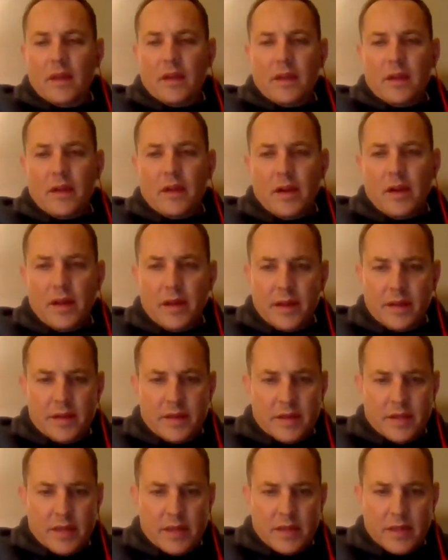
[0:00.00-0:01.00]
All
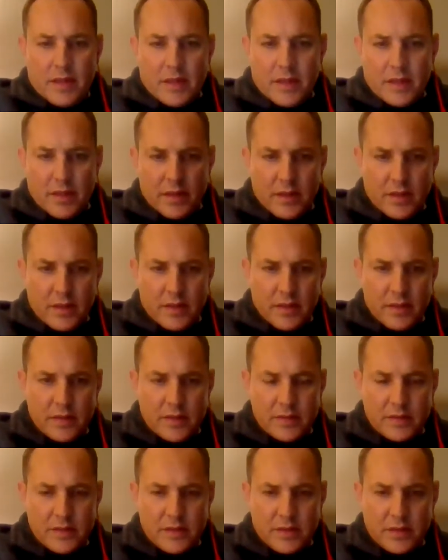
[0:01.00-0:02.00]
right.
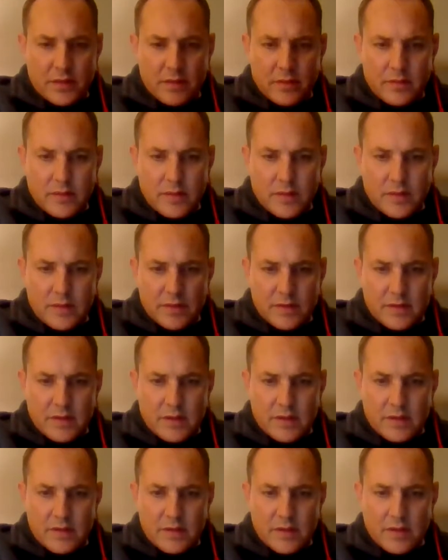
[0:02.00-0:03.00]
So let's
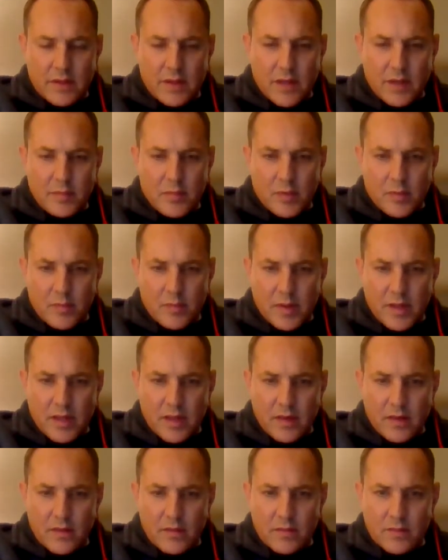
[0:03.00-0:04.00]
see. So the upper
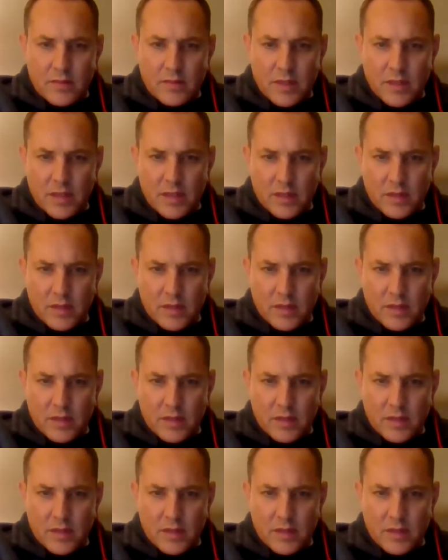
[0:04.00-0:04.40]
bound.